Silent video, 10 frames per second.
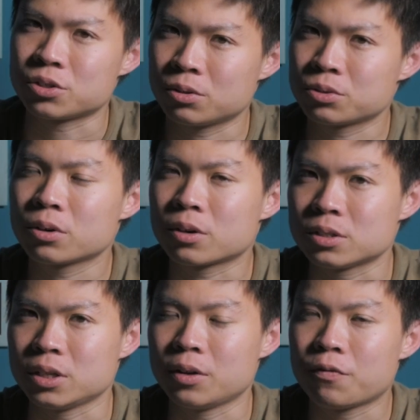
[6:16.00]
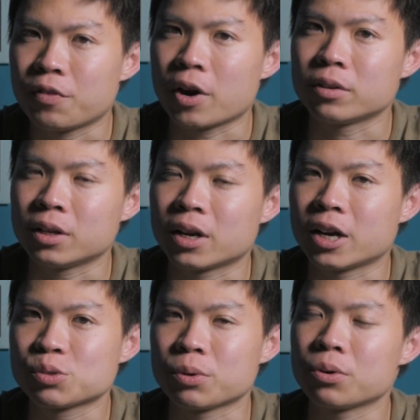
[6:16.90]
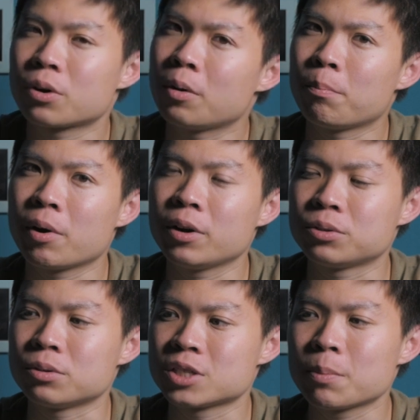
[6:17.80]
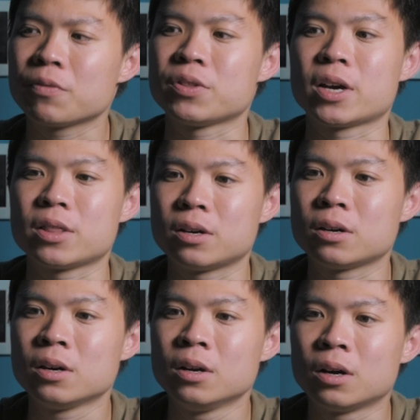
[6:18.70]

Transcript: also considered fairly large when you compare it to some of the other